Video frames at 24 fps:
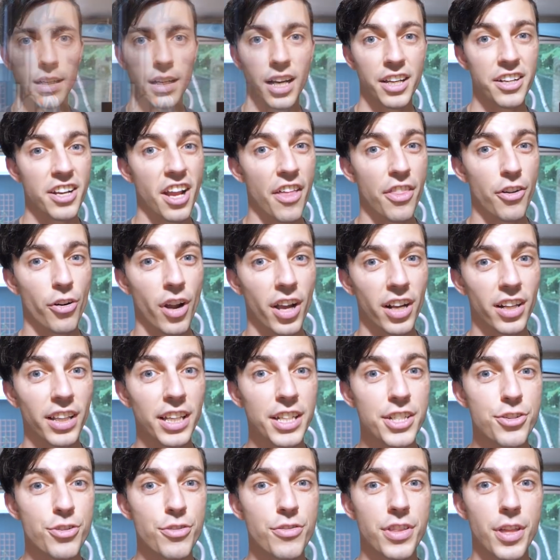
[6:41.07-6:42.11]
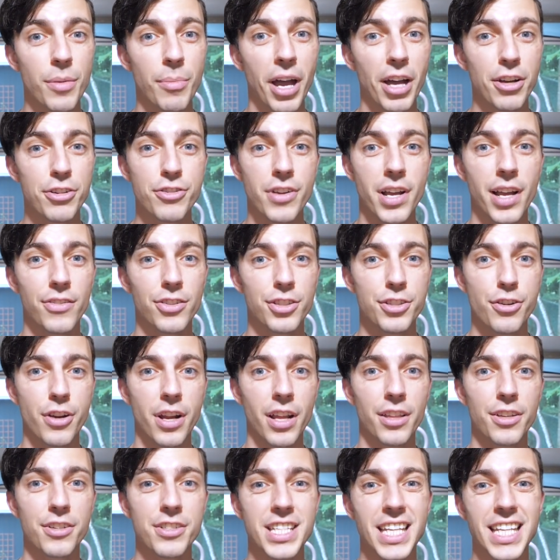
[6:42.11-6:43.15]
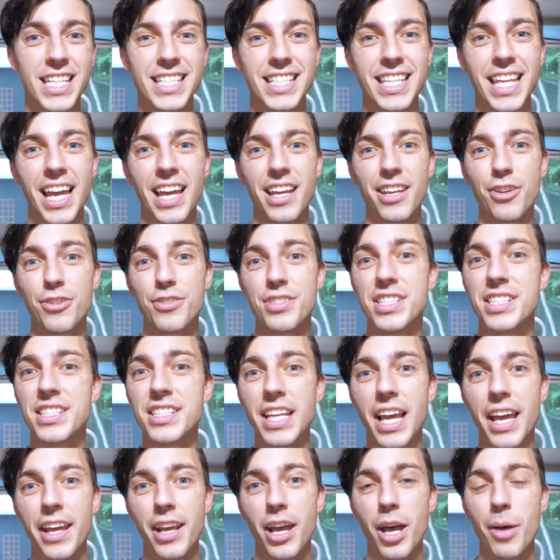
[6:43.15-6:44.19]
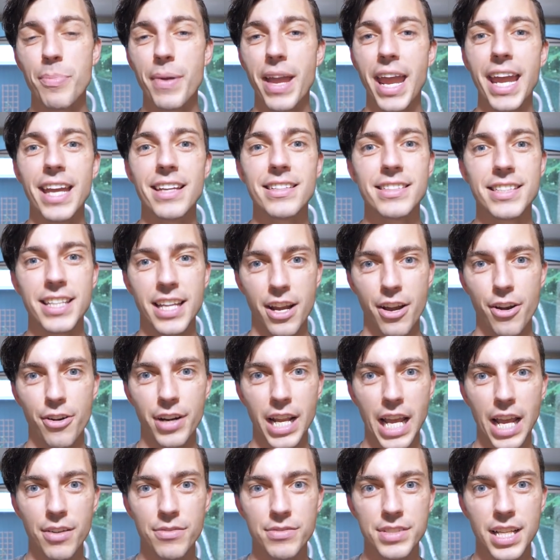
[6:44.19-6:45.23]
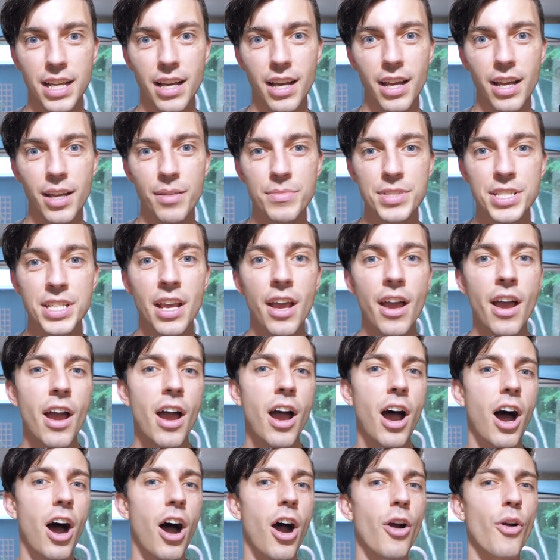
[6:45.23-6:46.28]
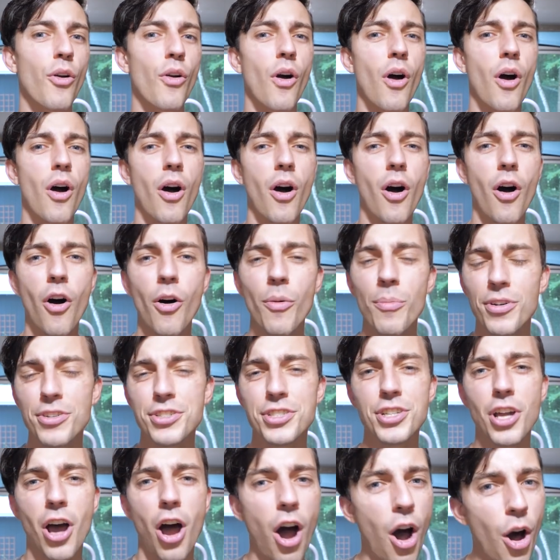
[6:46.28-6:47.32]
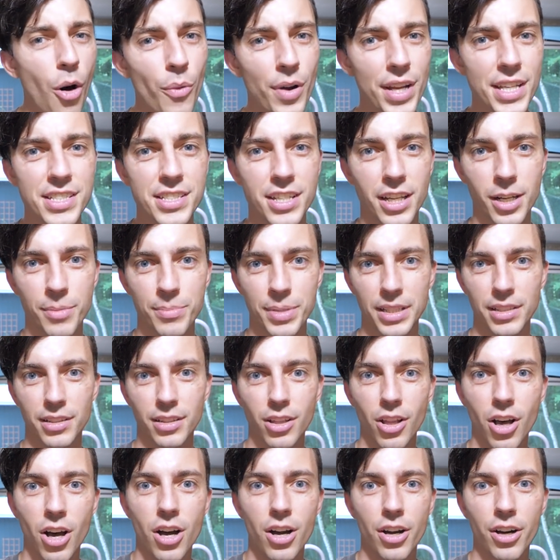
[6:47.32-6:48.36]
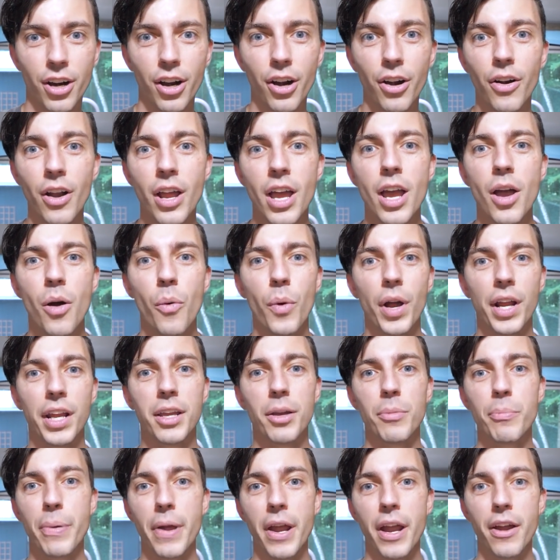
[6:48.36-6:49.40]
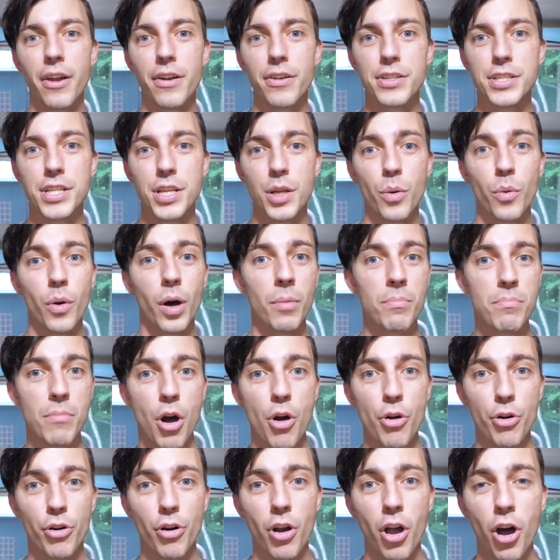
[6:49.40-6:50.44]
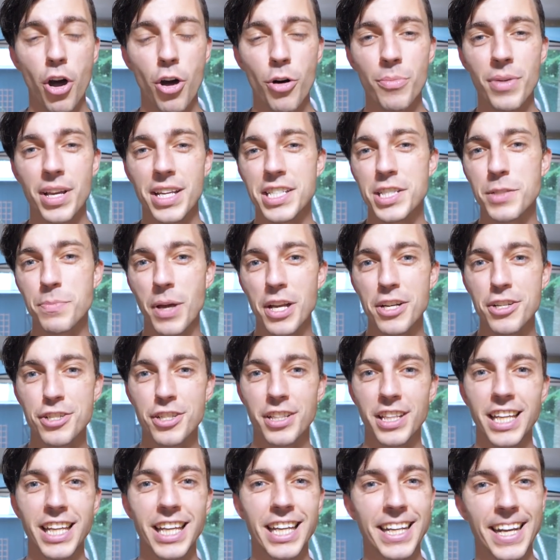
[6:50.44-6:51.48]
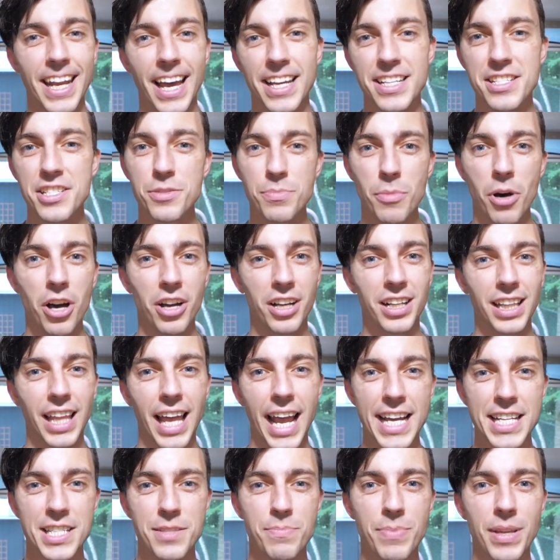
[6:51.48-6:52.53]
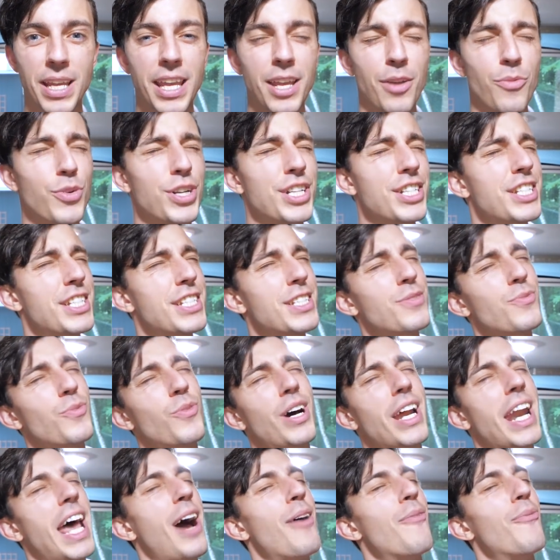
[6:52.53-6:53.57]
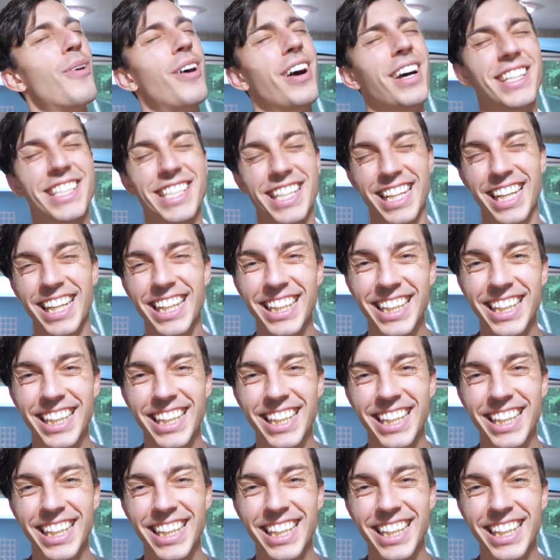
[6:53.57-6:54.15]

Another ugly truth about travel trailers is that your setup and teardown times are almost always going to be longer when compared to a motorhome, especially a nice small Class B, which is what I want.